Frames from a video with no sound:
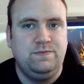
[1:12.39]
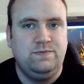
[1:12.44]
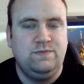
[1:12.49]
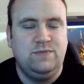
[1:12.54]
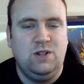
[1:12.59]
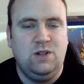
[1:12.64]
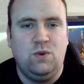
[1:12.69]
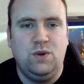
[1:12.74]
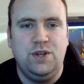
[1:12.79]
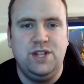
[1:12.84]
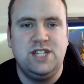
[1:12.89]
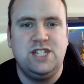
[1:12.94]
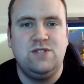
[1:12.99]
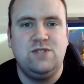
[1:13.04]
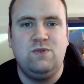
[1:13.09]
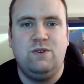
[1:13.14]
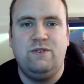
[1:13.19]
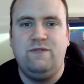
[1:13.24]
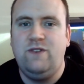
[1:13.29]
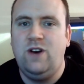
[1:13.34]
Now what this is
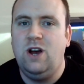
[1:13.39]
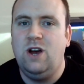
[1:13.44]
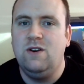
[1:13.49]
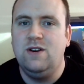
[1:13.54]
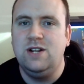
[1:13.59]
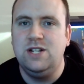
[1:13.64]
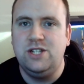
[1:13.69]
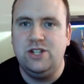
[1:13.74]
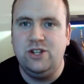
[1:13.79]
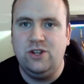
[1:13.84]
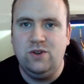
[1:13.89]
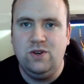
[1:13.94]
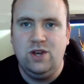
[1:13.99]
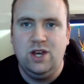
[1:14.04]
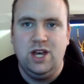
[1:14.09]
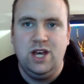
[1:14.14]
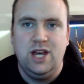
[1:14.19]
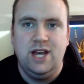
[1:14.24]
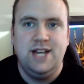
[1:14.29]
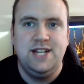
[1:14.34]
referring to
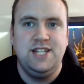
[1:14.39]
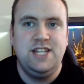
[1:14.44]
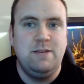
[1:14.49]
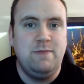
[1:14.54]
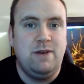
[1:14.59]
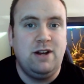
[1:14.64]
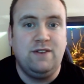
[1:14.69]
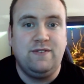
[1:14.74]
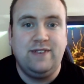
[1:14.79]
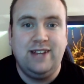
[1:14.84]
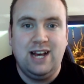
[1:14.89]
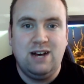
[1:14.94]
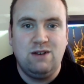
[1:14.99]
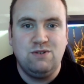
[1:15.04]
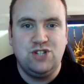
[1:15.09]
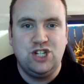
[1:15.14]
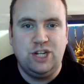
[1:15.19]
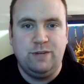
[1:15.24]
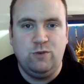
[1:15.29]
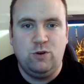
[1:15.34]
is the amount of
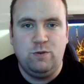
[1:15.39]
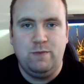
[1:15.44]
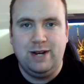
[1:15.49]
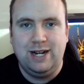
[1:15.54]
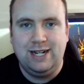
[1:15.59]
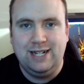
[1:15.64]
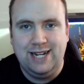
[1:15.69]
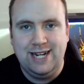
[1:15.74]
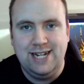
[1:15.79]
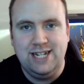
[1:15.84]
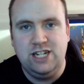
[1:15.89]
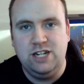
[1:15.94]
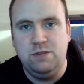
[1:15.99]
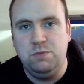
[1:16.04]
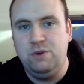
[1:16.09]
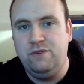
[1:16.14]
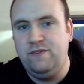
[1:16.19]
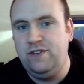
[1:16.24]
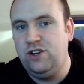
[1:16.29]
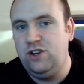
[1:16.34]
calcium or magnesium
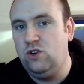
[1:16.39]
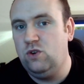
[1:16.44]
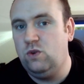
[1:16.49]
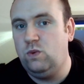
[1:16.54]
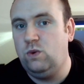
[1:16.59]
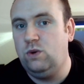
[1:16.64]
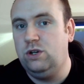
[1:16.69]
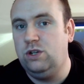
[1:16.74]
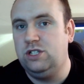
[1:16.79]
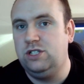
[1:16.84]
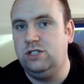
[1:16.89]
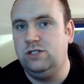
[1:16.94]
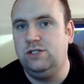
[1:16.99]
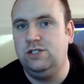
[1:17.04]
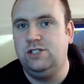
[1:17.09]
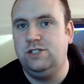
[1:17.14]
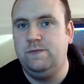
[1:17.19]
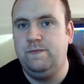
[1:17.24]
within your water source.